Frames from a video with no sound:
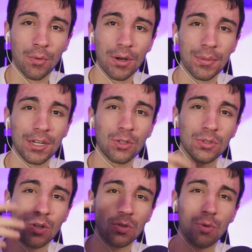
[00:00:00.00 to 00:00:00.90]
What I'm going to do
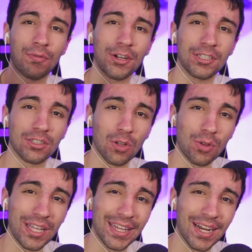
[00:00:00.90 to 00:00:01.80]
is go through it very
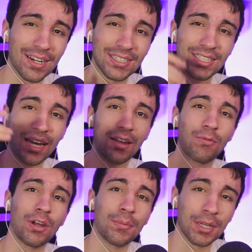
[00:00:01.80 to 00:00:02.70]
slowly, and then on the second
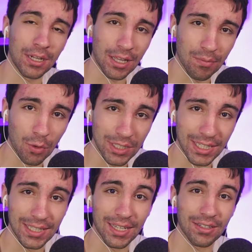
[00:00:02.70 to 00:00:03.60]
run, I'm going to give more
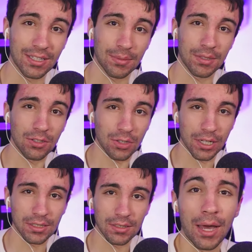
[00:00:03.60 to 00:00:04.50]
detailed tips and tricks.